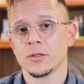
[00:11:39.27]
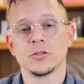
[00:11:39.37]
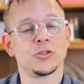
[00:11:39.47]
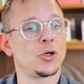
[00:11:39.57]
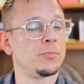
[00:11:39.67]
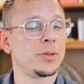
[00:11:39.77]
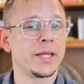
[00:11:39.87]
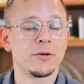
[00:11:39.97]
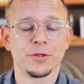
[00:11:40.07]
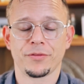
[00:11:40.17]
don't
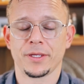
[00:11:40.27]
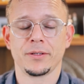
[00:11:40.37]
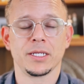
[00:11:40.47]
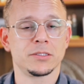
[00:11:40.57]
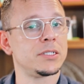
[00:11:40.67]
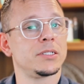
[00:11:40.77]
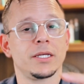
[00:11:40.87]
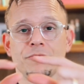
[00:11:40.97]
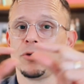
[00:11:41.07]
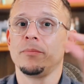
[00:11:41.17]
play with it. It's gonna
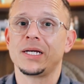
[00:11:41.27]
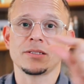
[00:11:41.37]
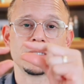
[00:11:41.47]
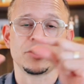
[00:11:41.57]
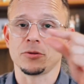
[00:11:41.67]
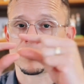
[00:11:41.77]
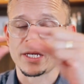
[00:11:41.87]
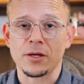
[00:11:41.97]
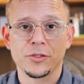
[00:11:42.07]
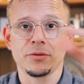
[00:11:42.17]
give you a message. It'll
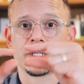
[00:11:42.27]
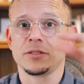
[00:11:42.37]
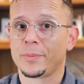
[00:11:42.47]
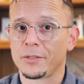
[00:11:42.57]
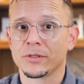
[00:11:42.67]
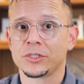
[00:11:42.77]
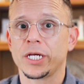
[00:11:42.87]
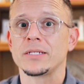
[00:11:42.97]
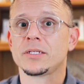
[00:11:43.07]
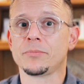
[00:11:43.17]
tell you that it's been
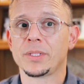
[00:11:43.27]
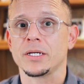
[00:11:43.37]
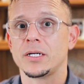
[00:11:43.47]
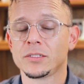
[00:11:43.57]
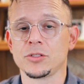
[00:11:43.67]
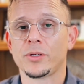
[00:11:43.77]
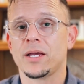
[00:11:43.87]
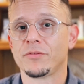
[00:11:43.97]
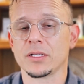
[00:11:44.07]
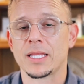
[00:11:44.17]
rejected because you
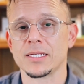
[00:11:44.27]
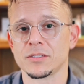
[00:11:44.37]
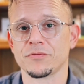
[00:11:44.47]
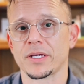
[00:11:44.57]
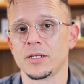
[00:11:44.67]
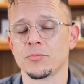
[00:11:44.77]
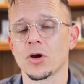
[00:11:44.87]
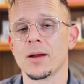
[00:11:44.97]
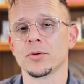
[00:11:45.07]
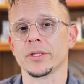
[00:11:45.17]
haven't classified it
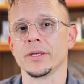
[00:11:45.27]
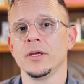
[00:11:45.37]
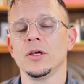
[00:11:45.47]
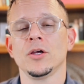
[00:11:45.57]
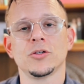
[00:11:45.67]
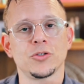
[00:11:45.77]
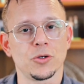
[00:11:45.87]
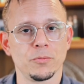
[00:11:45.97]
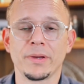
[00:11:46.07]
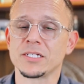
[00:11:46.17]
properly.
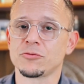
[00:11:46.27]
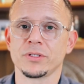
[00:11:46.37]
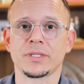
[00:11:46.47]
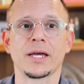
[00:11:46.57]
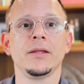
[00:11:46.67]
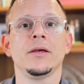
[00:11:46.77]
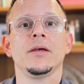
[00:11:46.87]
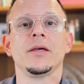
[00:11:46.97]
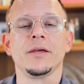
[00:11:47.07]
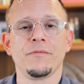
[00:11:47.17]
Don't mess with that.
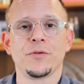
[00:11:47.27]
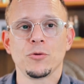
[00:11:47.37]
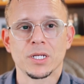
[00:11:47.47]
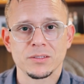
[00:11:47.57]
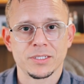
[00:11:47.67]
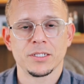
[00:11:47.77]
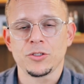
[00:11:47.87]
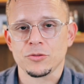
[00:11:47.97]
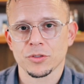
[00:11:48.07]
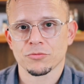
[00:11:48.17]
If you
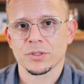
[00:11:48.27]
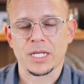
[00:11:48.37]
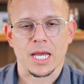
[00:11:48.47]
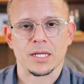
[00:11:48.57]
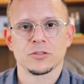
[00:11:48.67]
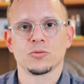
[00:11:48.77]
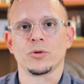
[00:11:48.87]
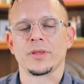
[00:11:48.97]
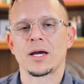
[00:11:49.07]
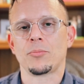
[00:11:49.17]
continue to run ads
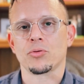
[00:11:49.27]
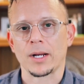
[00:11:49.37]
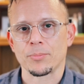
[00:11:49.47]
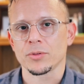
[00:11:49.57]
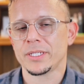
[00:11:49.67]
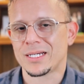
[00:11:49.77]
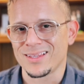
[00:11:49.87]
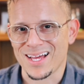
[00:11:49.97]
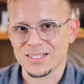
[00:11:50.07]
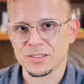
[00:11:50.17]
without properly
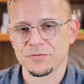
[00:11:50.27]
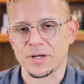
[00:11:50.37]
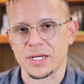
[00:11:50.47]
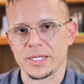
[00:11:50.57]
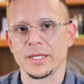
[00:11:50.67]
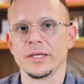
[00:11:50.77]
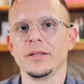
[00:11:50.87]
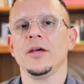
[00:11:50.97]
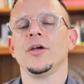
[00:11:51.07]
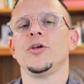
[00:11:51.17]
classifying it,
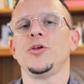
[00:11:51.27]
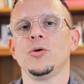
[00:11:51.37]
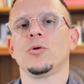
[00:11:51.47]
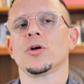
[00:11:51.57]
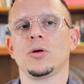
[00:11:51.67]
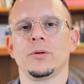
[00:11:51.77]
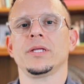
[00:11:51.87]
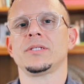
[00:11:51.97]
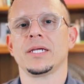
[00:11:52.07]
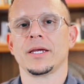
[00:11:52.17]
you are going
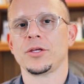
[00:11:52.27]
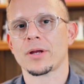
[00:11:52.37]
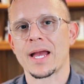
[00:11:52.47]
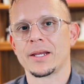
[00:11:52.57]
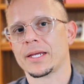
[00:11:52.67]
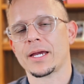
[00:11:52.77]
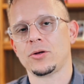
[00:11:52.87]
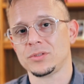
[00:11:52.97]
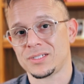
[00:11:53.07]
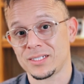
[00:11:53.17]
to get your ad
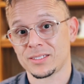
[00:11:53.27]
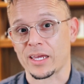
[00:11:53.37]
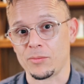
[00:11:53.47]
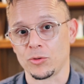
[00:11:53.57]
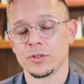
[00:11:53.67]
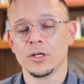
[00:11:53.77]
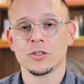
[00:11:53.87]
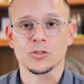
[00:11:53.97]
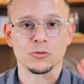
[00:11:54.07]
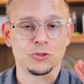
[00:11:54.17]
account disabled.
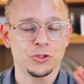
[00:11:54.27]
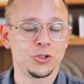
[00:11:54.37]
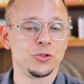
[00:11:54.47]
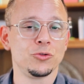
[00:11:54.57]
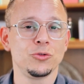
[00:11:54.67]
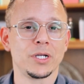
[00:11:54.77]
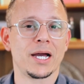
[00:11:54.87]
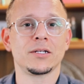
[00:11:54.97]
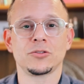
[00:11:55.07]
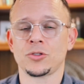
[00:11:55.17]
So do
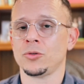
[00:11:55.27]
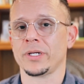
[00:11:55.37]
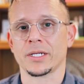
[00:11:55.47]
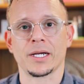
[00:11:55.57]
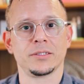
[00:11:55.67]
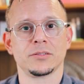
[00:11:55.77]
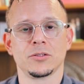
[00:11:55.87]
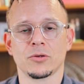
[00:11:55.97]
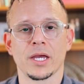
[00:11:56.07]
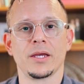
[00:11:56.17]
not do it, guys,
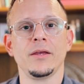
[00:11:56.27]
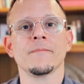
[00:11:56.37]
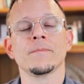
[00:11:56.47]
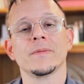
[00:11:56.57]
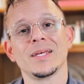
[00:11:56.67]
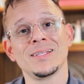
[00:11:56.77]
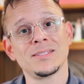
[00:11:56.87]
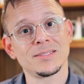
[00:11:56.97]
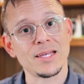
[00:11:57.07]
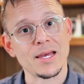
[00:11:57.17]
okay?
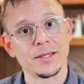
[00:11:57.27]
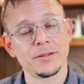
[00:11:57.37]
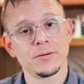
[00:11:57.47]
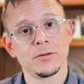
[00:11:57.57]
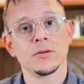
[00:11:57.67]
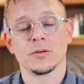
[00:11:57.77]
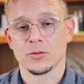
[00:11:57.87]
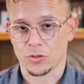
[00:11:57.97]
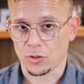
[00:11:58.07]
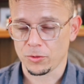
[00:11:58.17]
Instead,
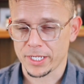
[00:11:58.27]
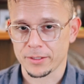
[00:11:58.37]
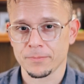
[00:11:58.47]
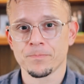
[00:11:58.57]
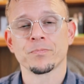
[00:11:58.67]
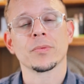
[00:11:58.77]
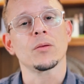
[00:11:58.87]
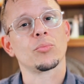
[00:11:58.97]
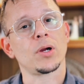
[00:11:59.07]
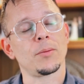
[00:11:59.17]
go in,
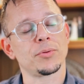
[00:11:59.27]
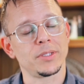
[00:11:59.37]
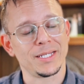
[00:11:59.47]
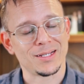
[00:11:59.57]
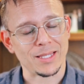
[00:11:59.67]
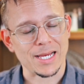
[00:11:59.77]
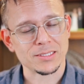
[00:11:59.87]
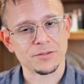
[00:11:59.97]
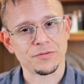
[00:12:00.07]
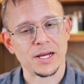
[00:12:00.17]
properly
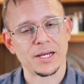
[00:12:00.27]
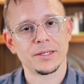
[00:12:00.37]
classify